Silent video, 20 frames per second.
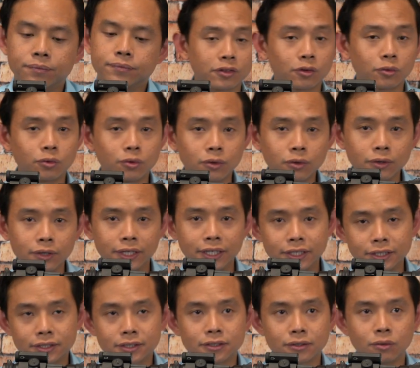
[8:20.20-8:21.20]
the rule
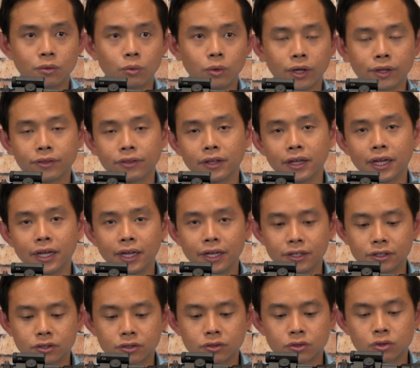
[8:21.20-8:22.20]
is with a
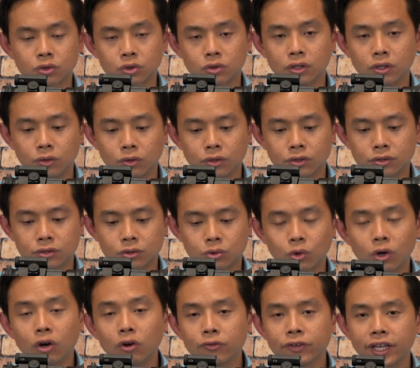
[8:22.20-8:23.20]

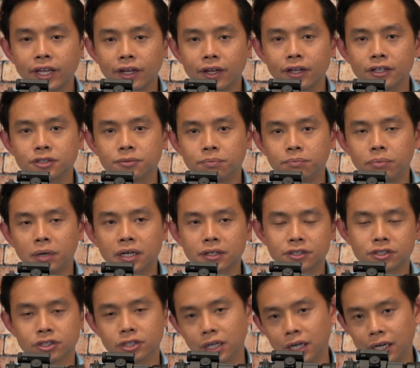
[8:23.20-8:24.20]
12 gauge
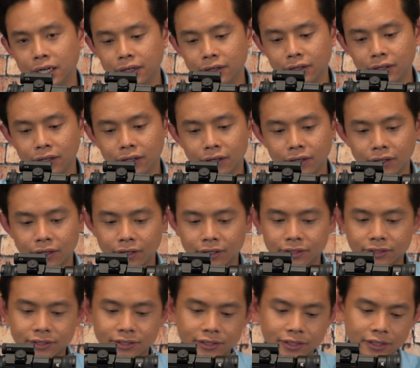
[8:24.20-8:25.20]
buckshot, it
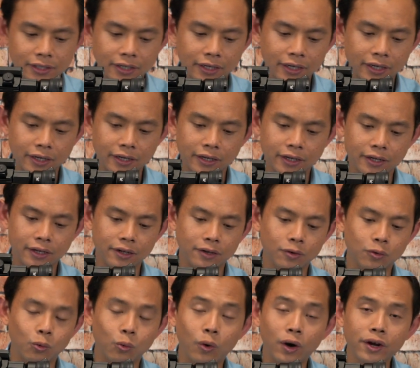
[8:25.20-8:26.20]
is a
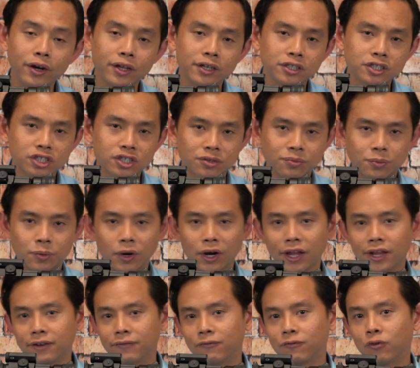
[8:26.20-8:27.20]
1-inch
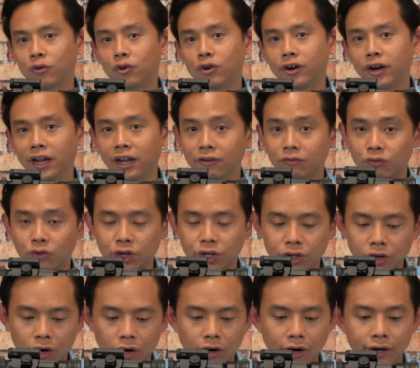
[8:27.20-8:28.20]
spread for every
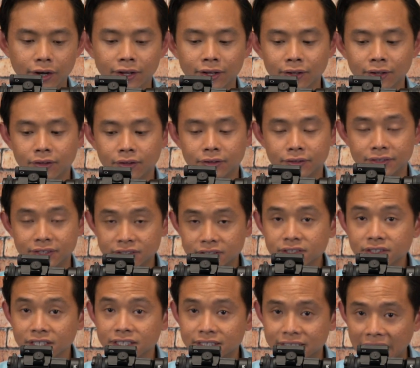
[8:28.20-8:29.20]
yard. This
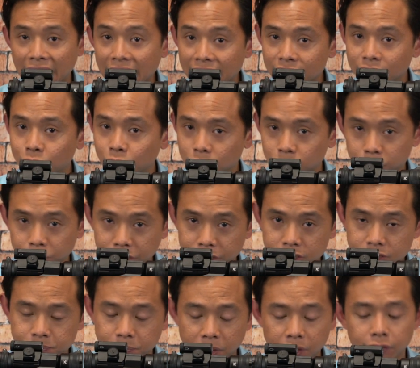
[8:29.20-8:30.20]
is exactly what we
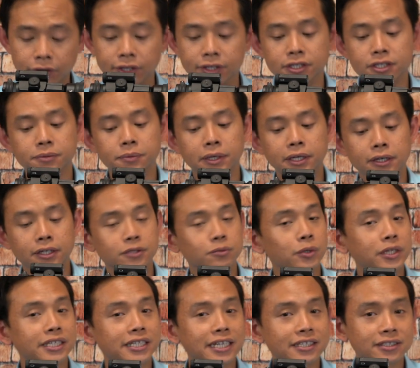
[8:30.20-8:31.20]
experienced because
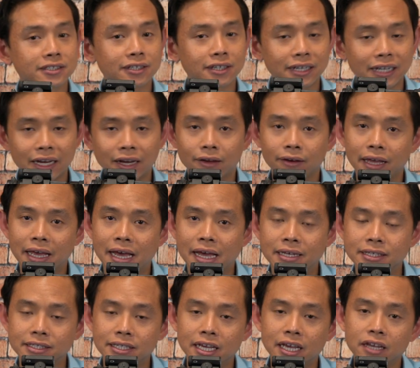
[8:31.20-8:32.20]
we tested it out
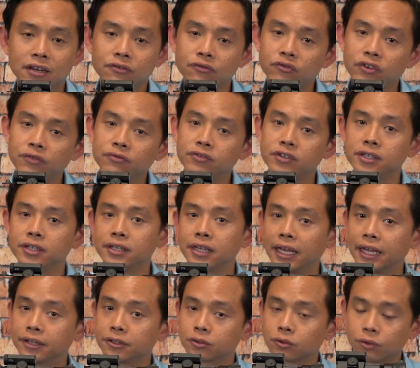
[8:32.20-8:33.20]
at 10, 15,
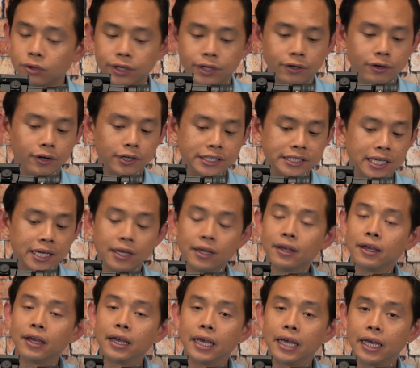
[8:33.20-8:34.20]
and 20 yards.
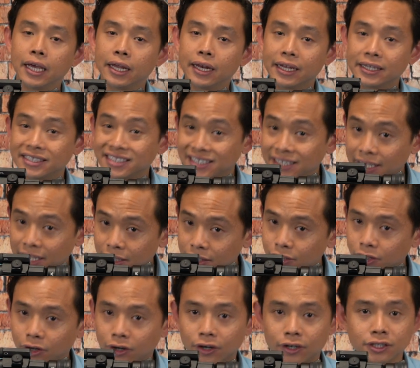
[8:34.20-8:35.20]
And at 10
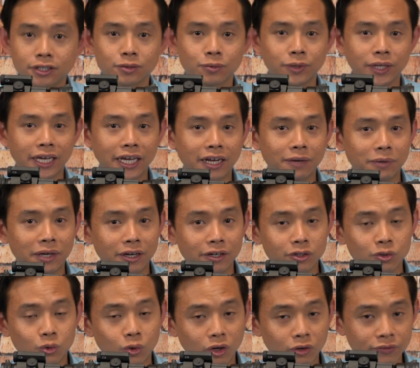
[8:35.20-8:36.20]
yards, we had about a
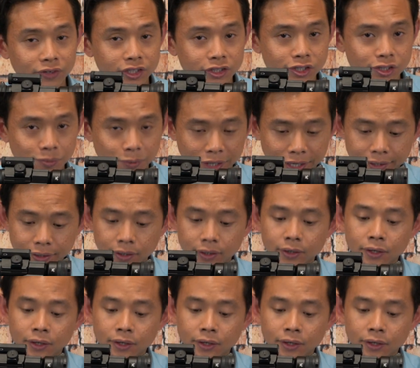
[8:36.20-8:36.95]
12-inch spread.